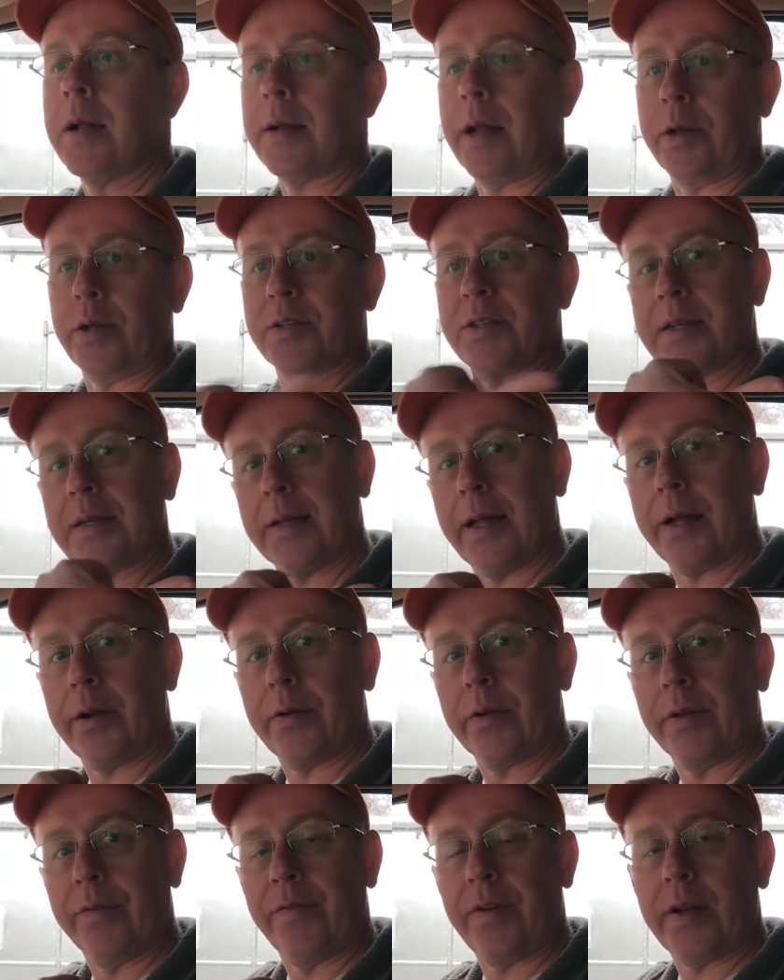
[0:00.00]
Now you'll see
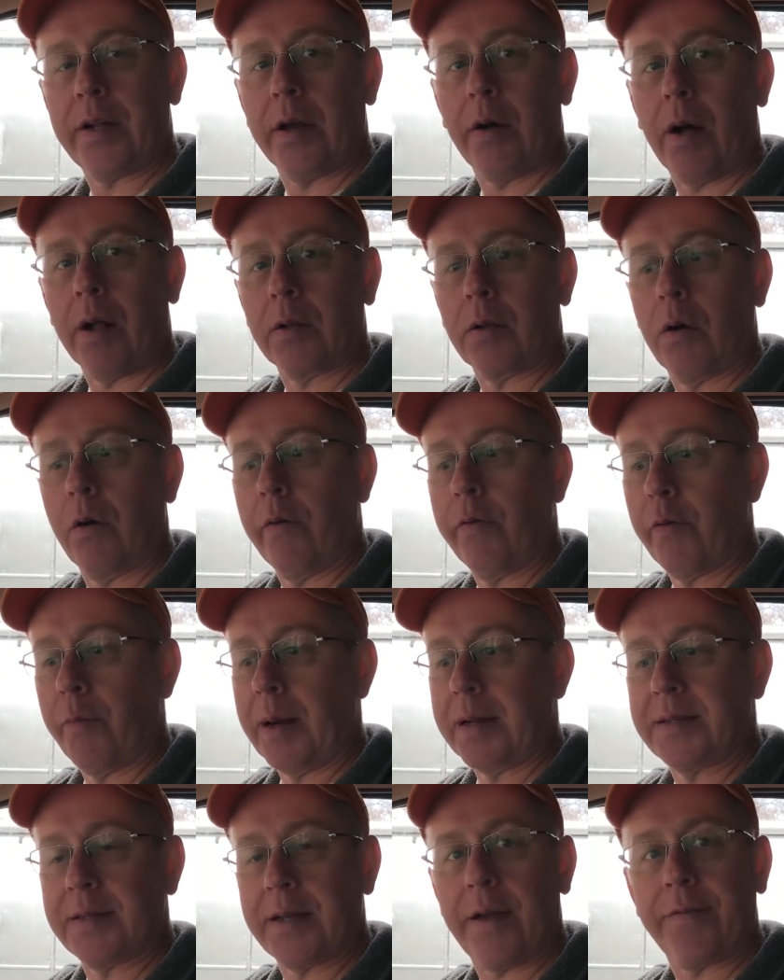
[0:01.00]
later in the video, I'll go over
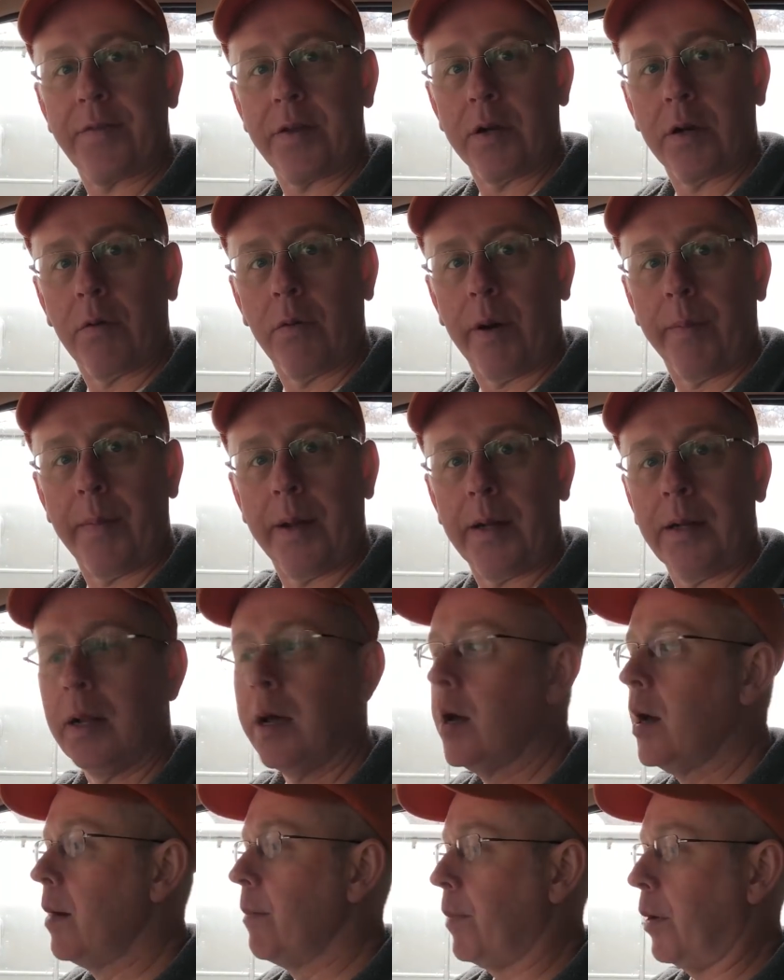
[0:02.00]
my safety equipment,
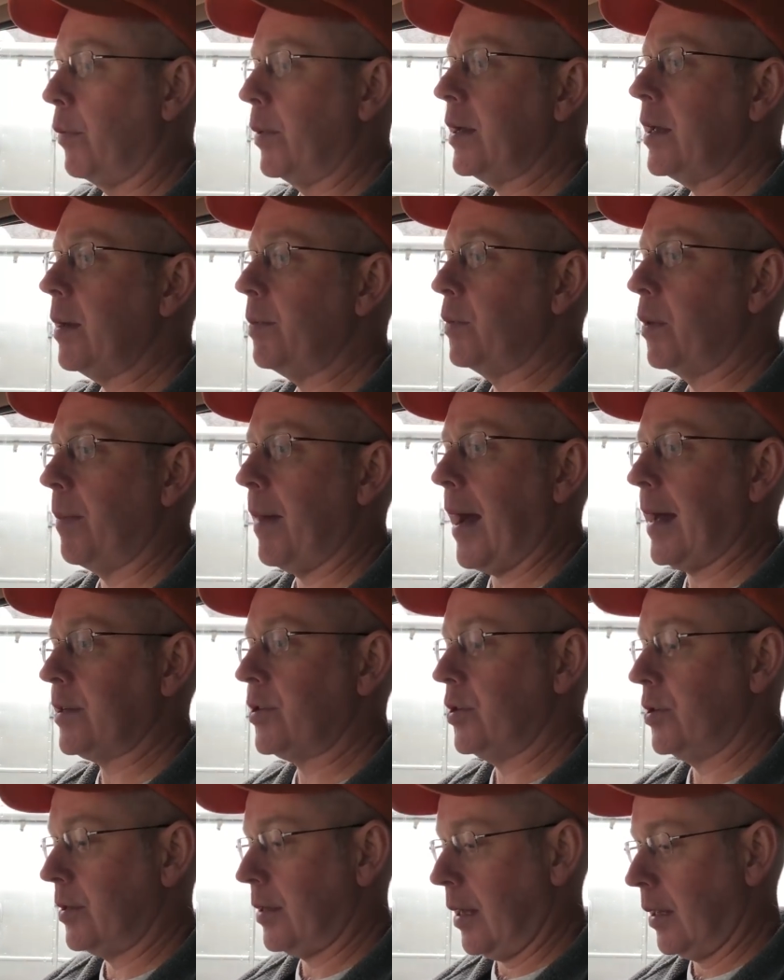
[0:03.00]
but we keep the
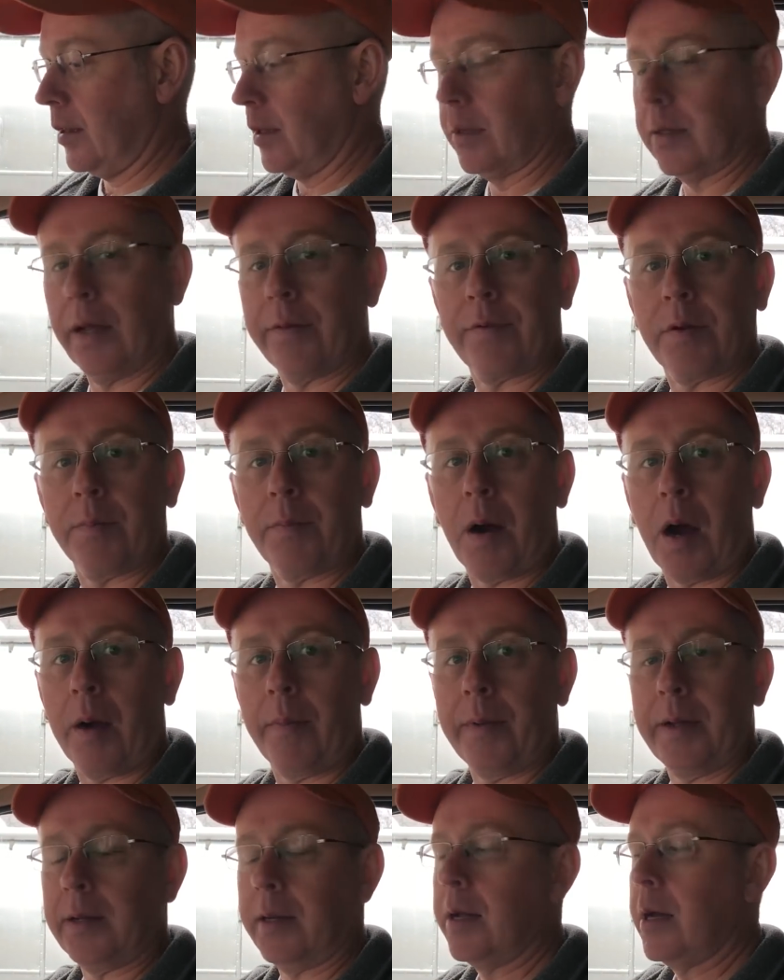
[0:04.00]
matches in the glove
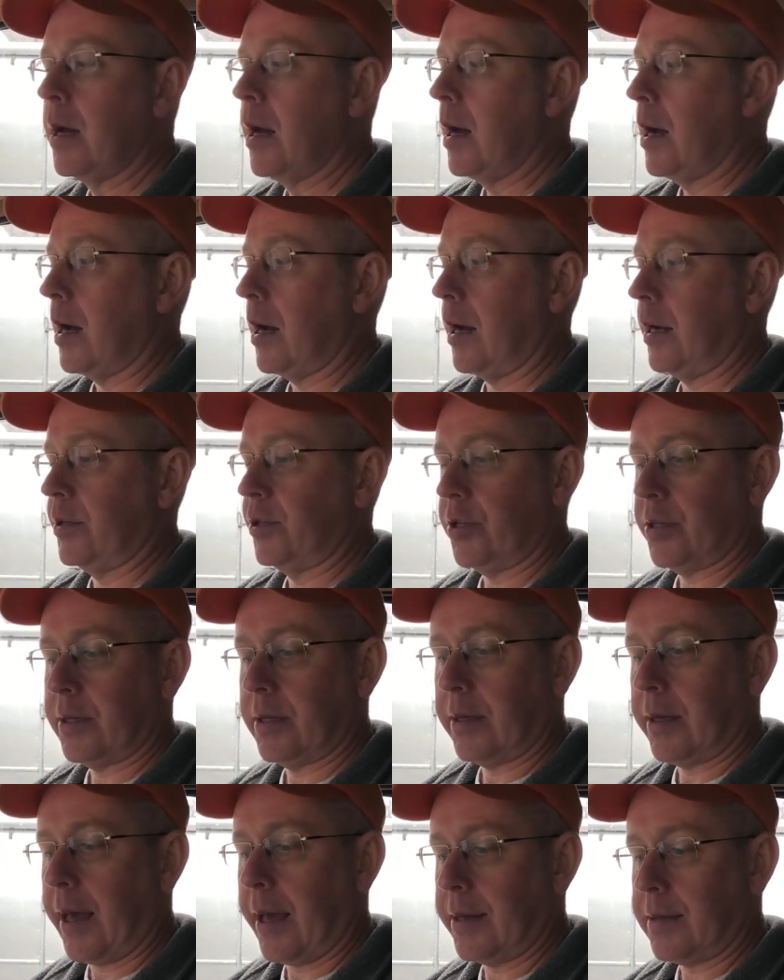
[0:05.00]
compartment uh,
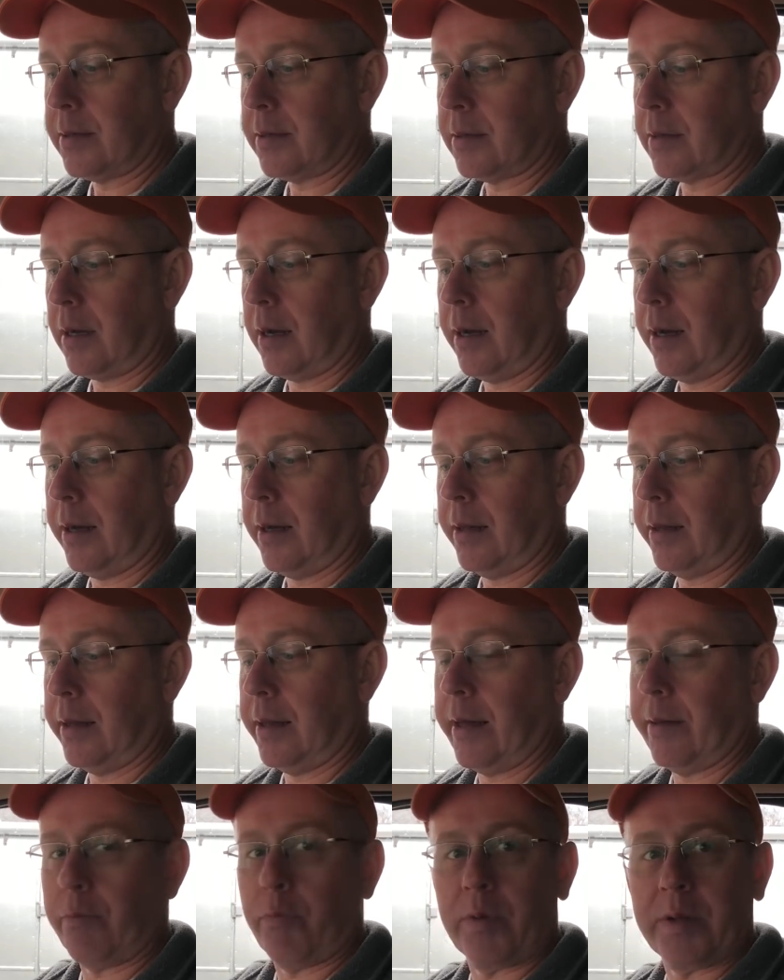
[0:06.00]
just in case uh,
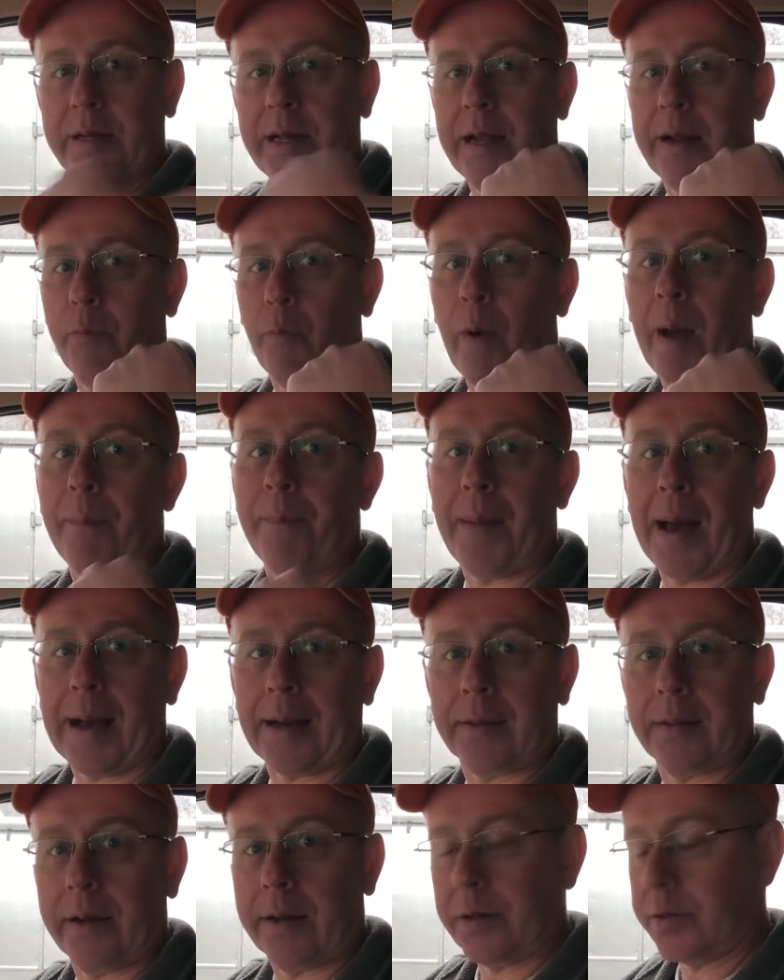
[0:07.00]
it would get wet
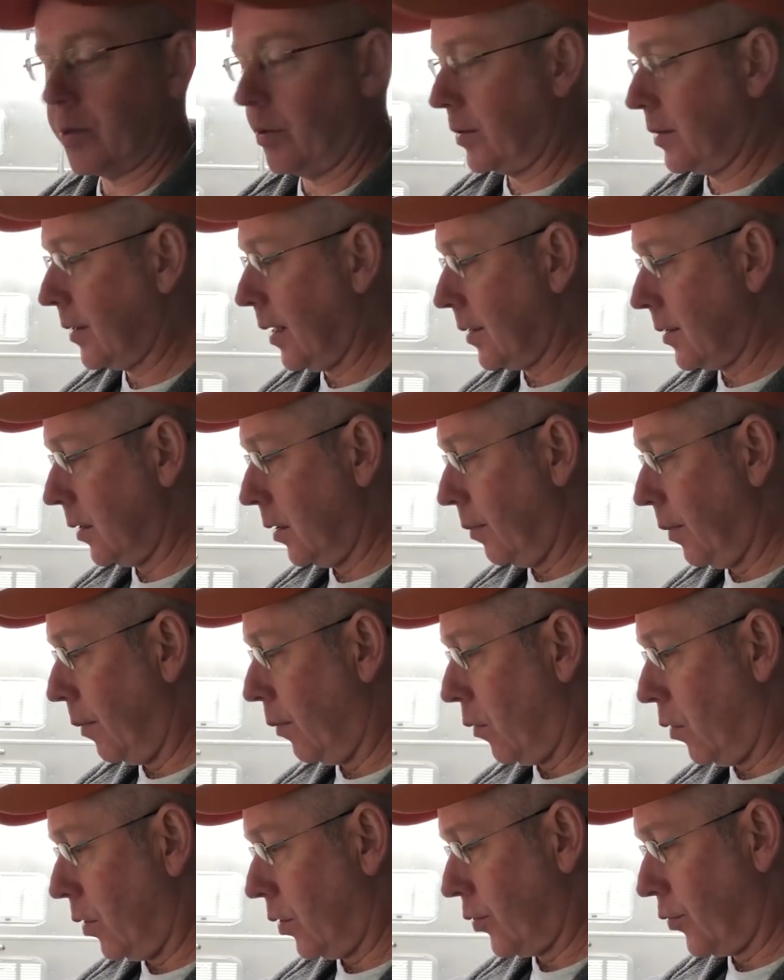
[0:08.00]
back there. So it stays a little
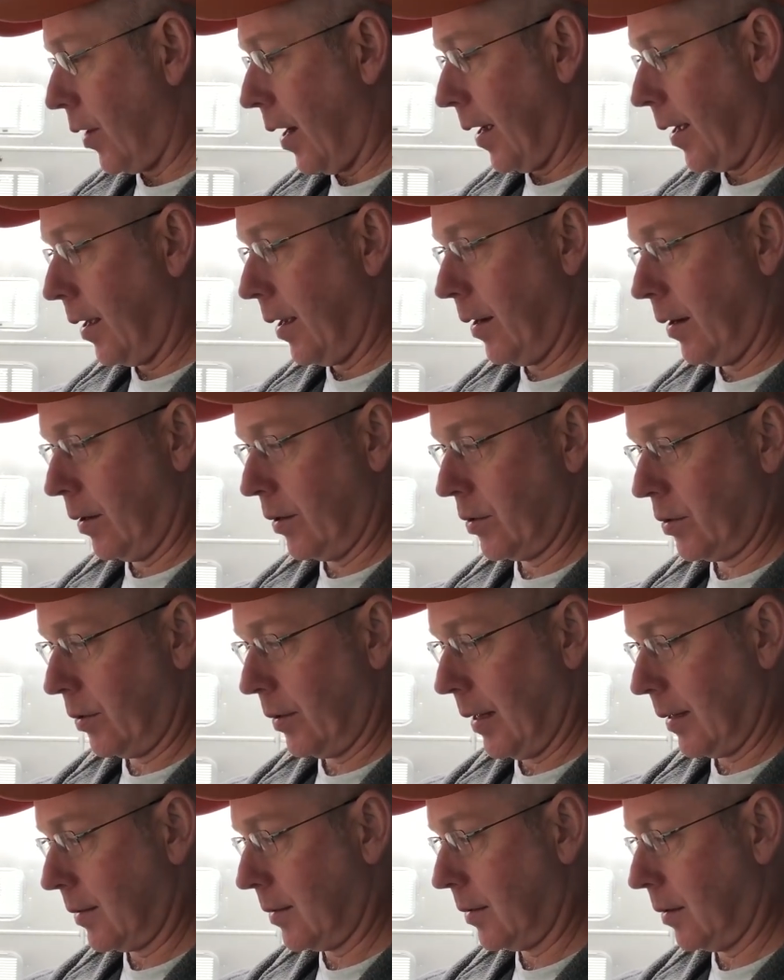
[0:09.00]
bit more dry here. So
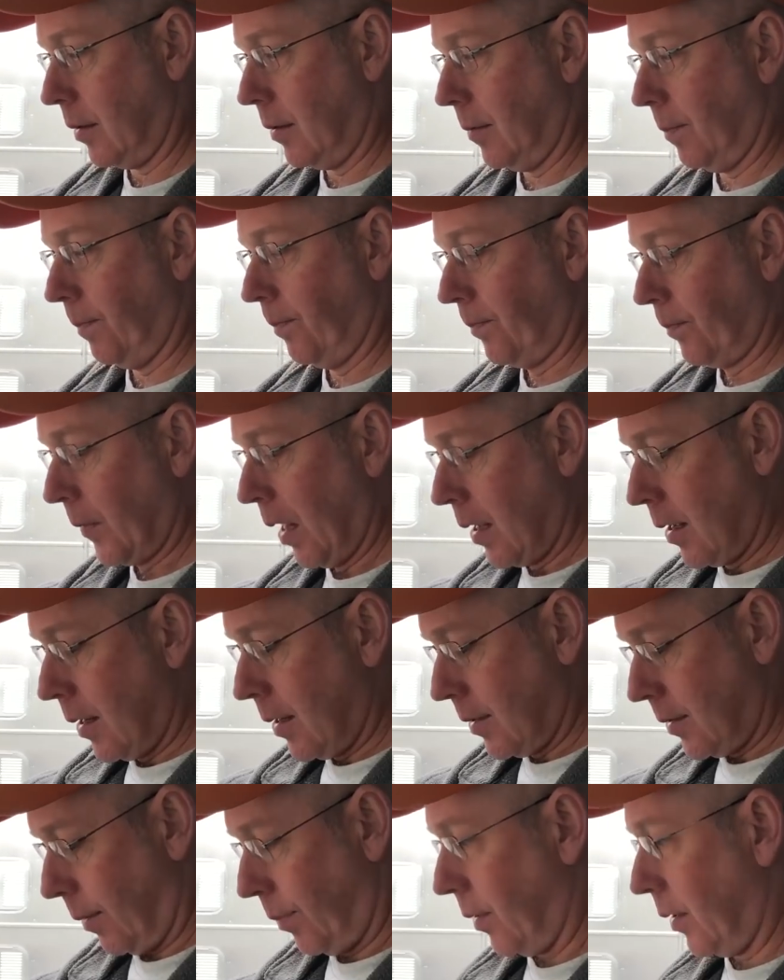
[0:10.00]
that's um,
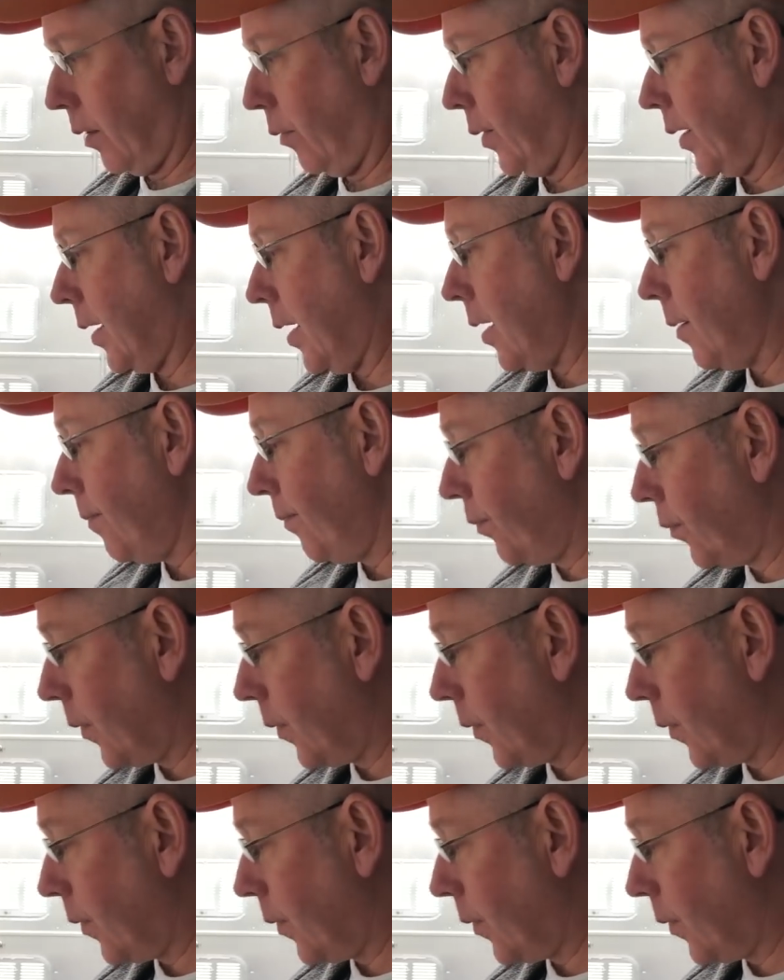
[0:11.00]
something that we keep.